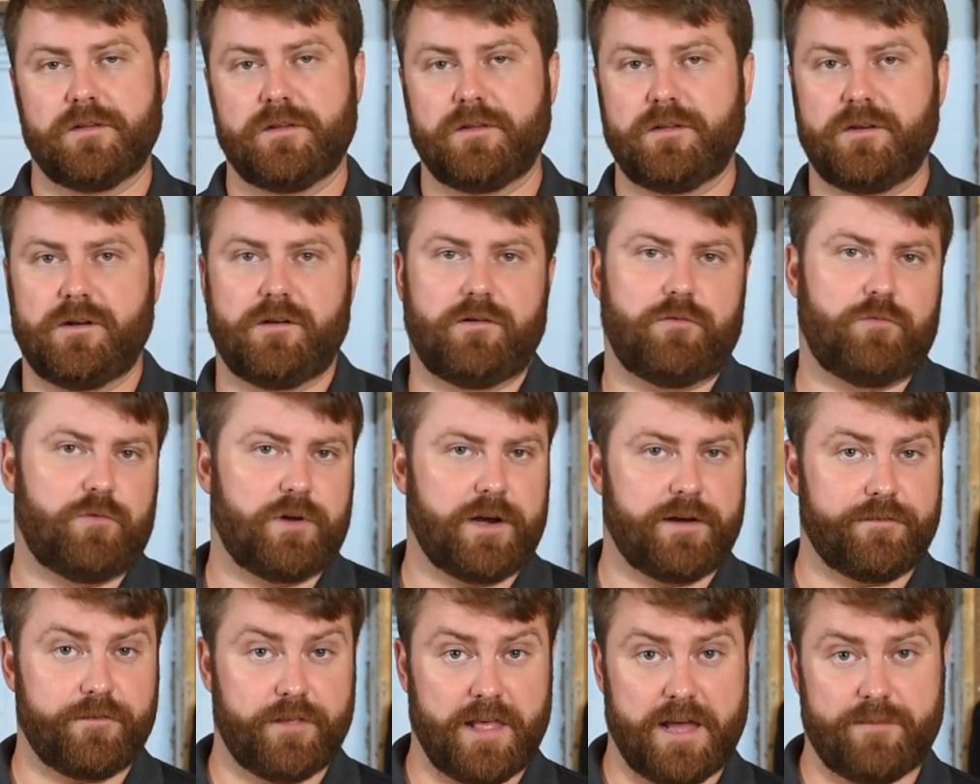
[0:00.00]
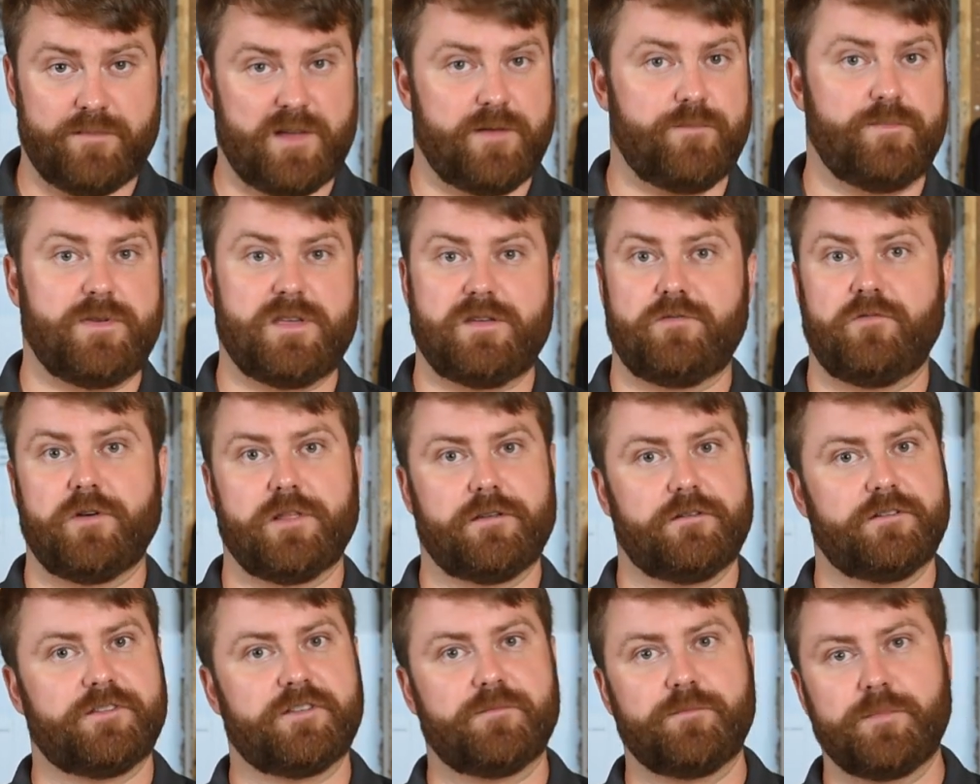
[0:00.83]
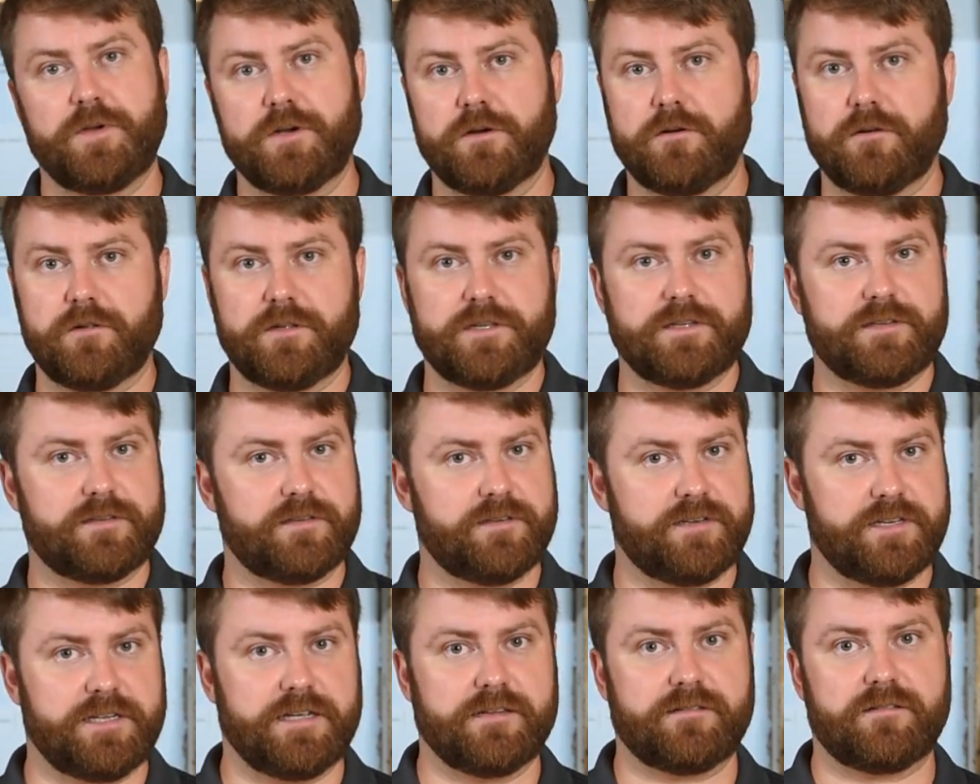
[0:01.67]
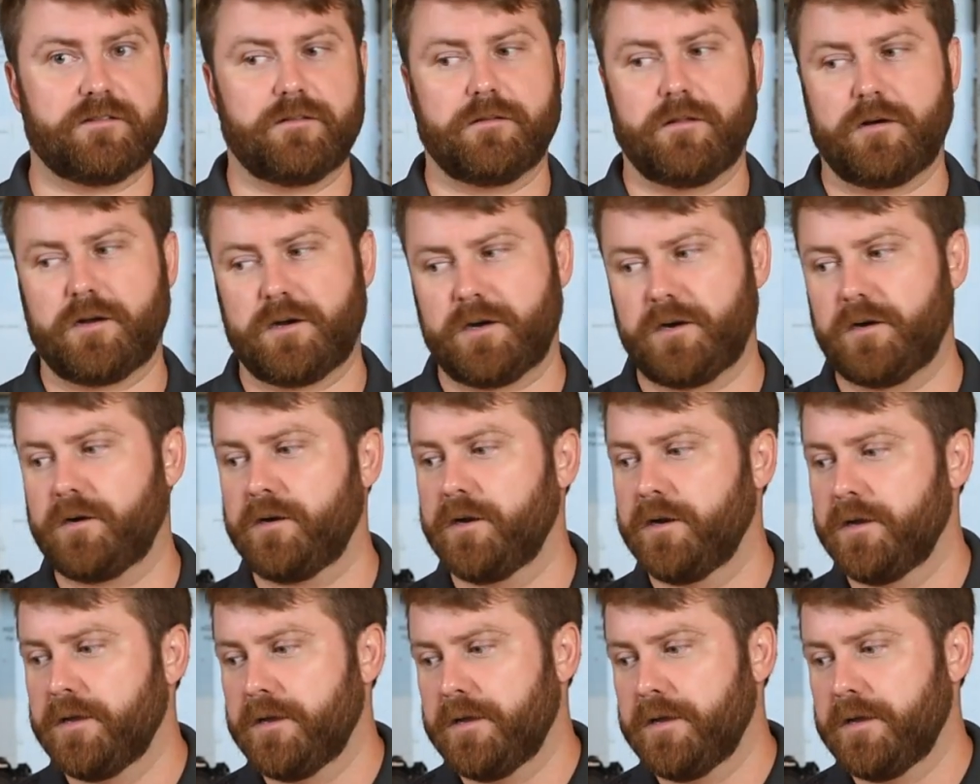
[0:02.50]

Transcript: whatever that may be, whether it's a mirrorless, a DSLR,